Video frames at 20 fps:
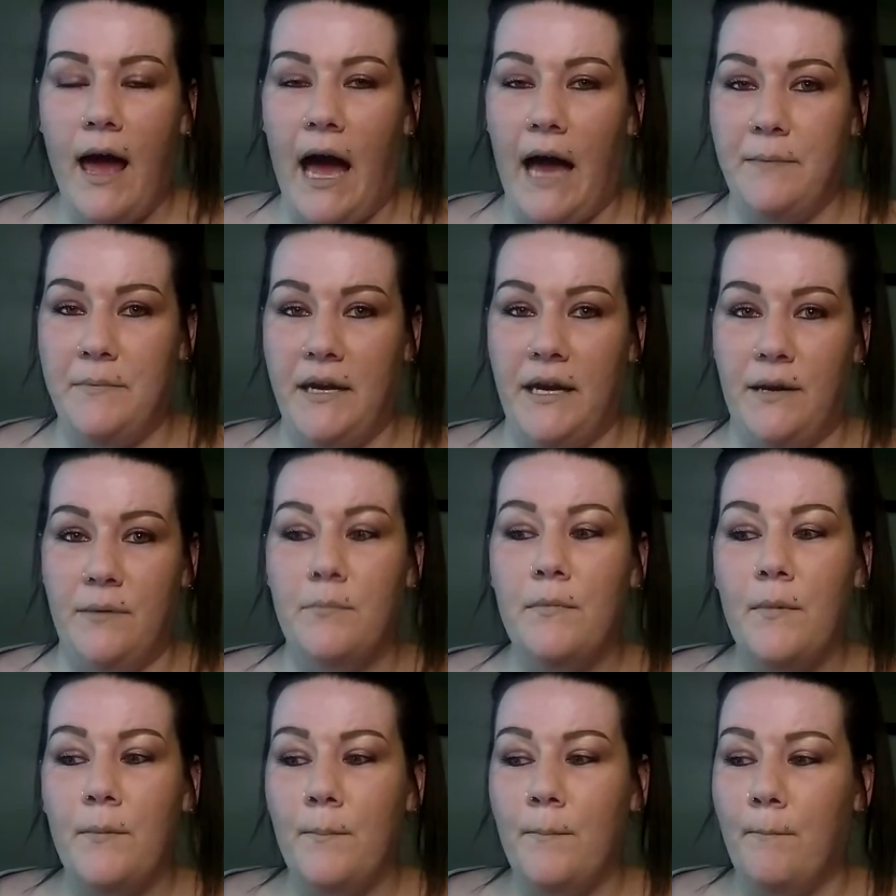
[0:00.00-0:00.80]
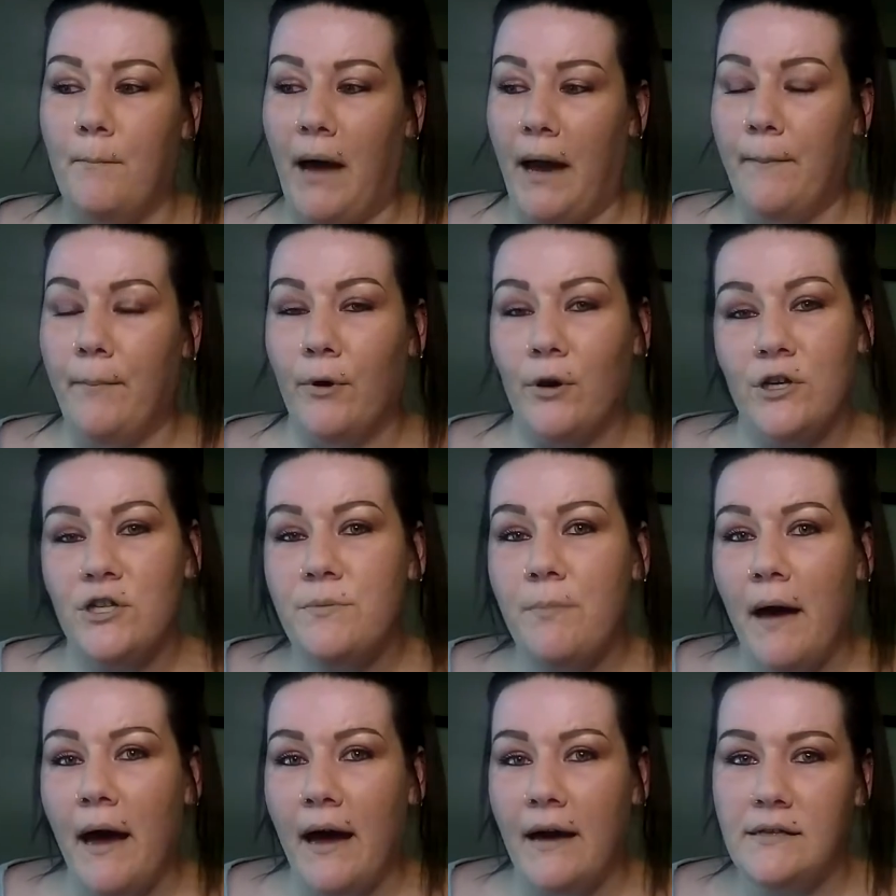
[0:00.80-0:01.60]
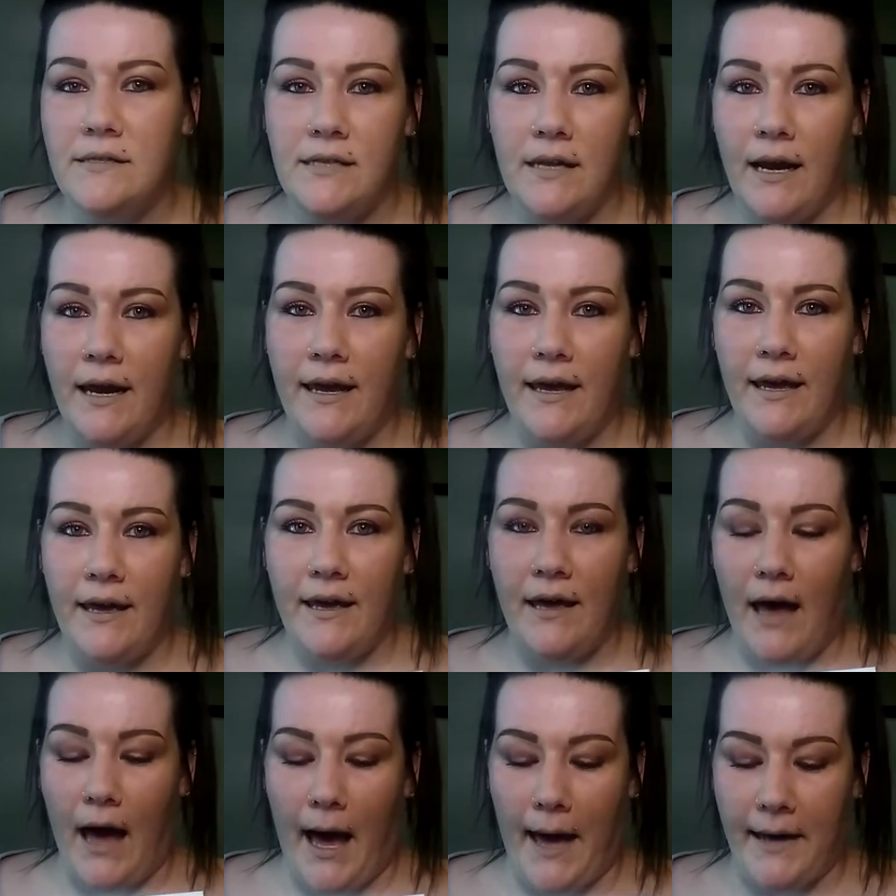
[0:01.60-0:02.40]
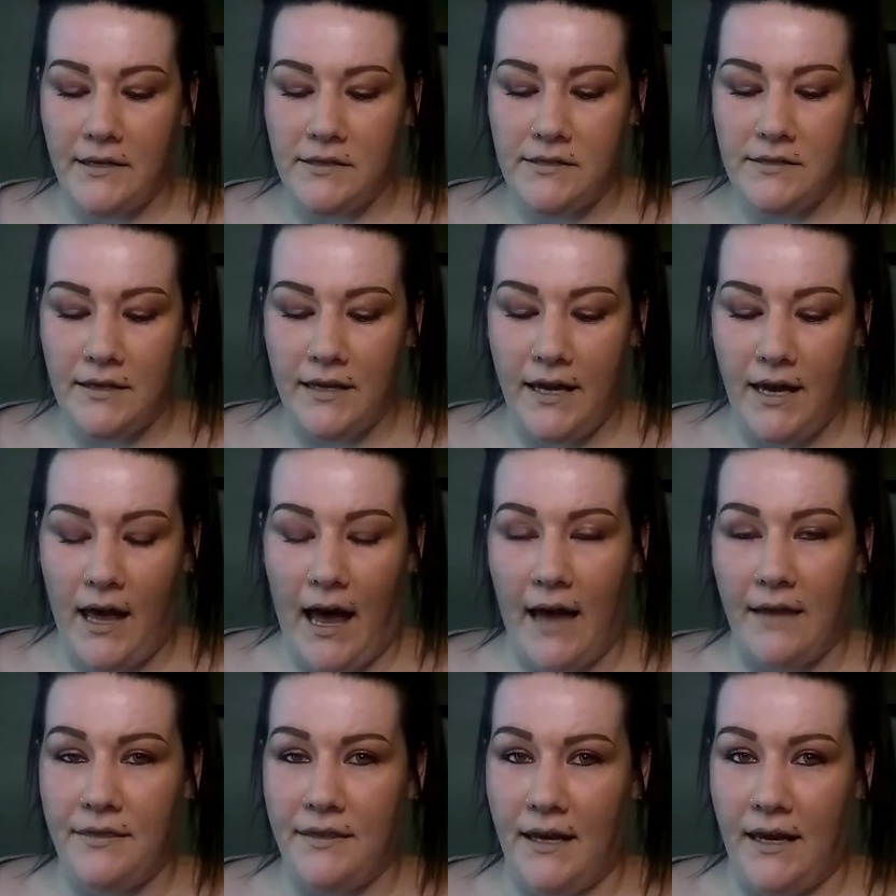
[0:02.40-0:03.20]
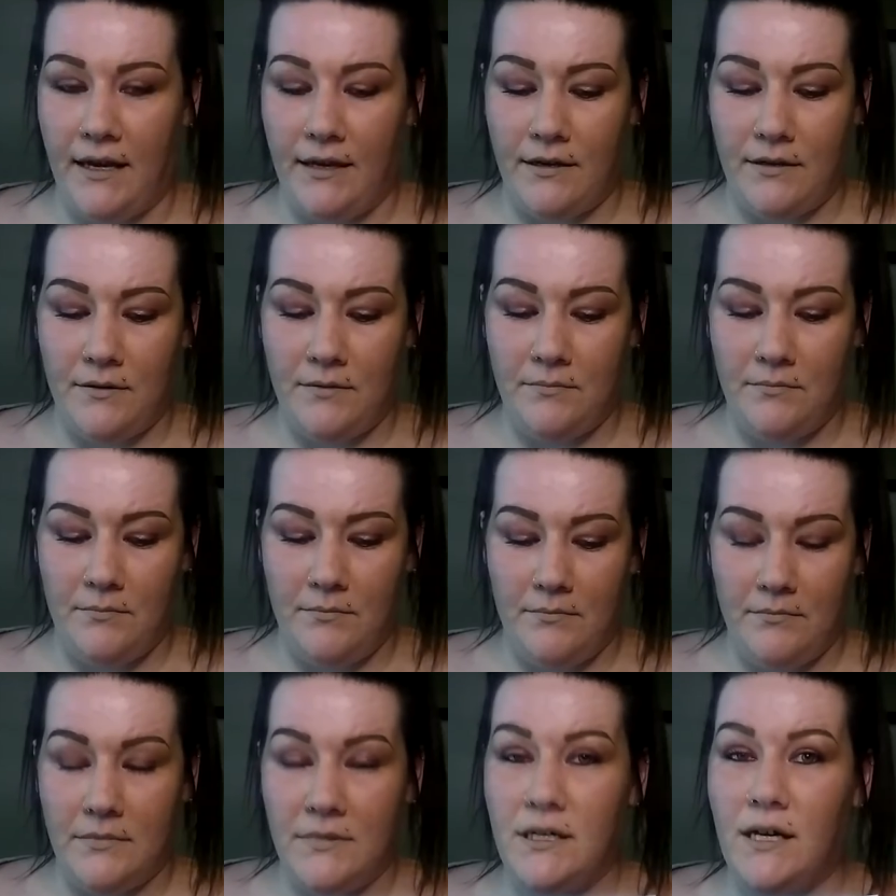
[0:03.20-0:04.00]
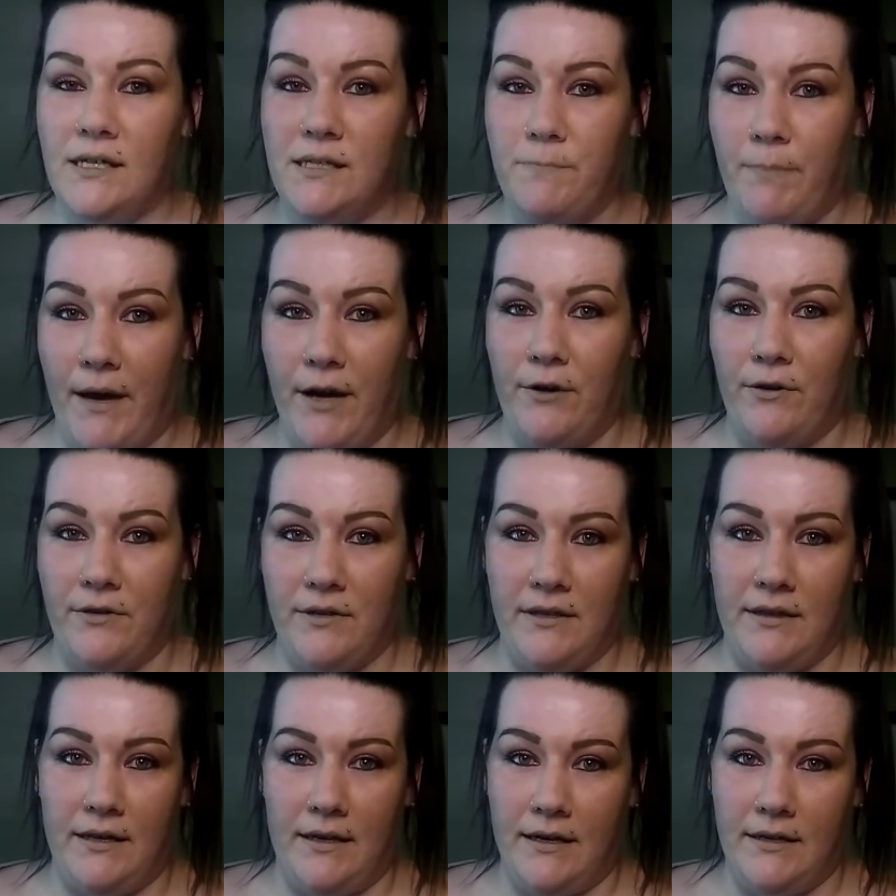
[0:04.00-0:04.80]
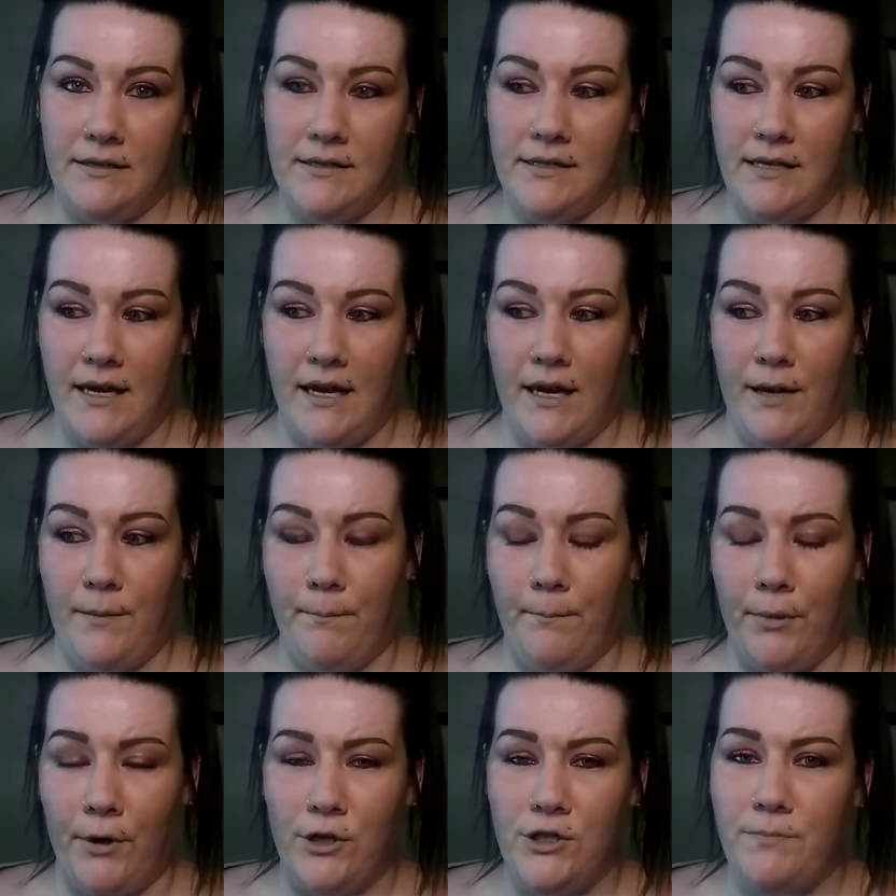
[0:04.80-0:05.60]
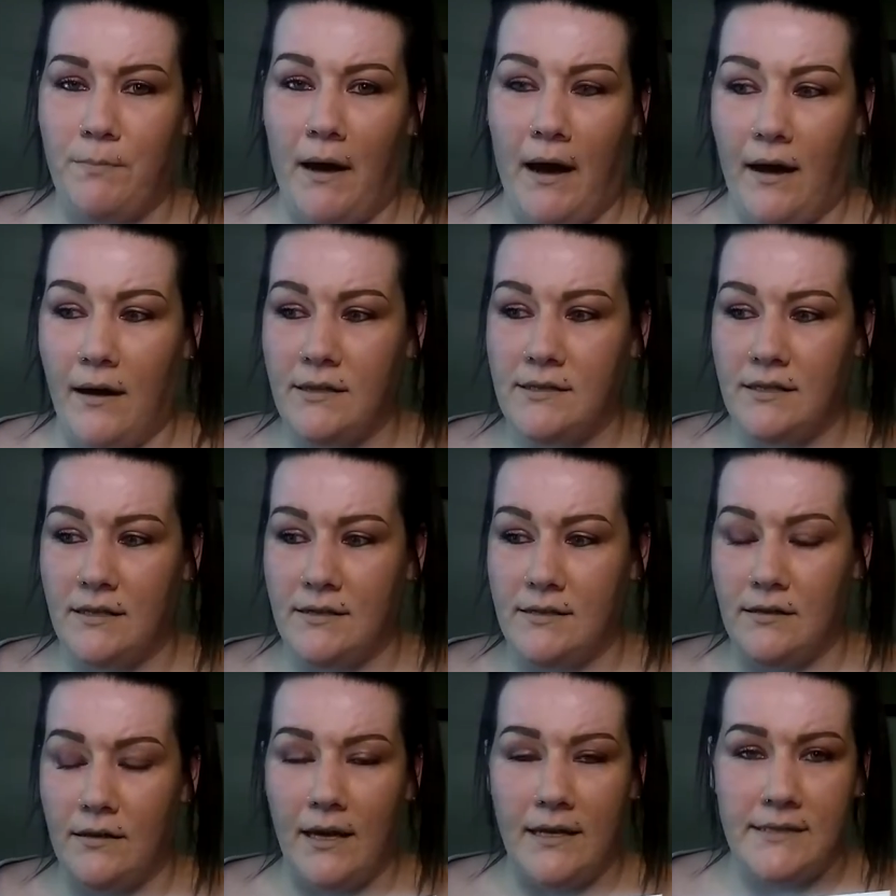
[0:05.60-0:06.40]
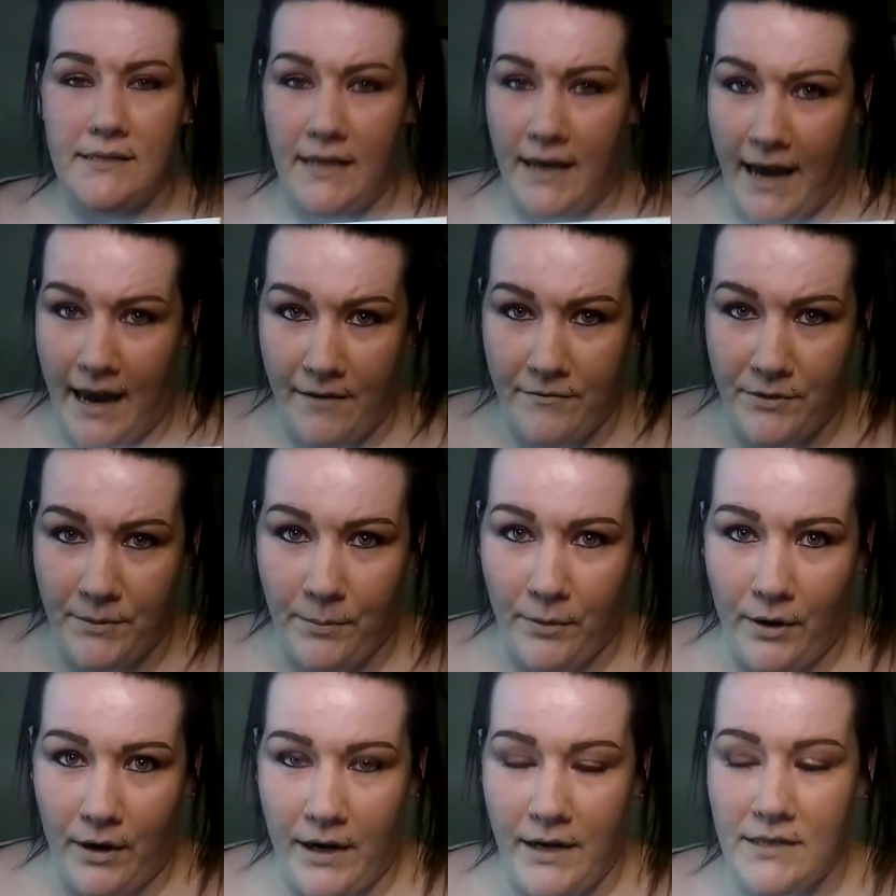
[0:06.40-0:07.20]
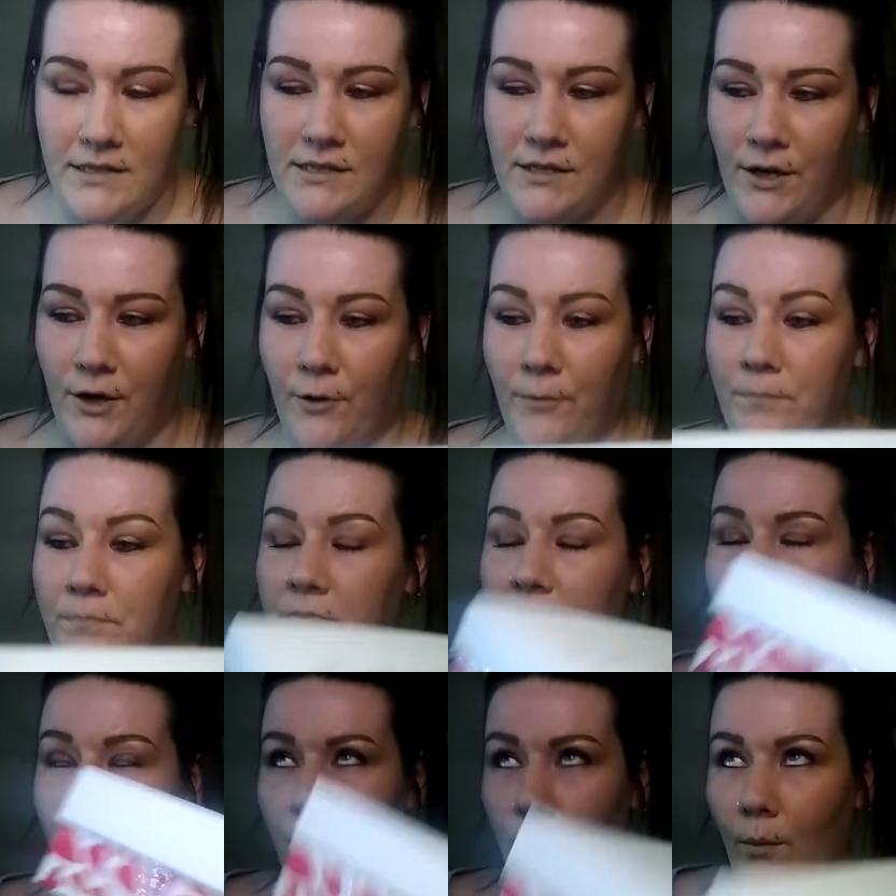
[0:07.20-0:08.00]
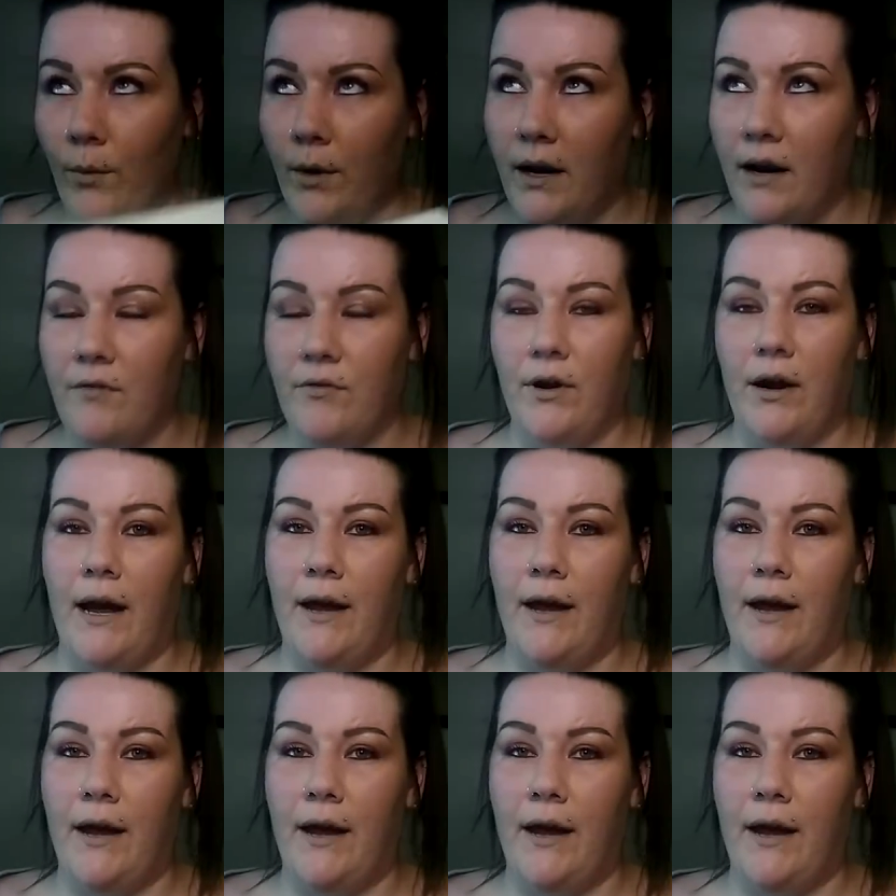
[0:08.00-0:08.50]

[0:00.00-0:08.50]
I mean, my Birchbox that I get, honestly, I think does better than this. And Birchbox is less than half the price. So whatever.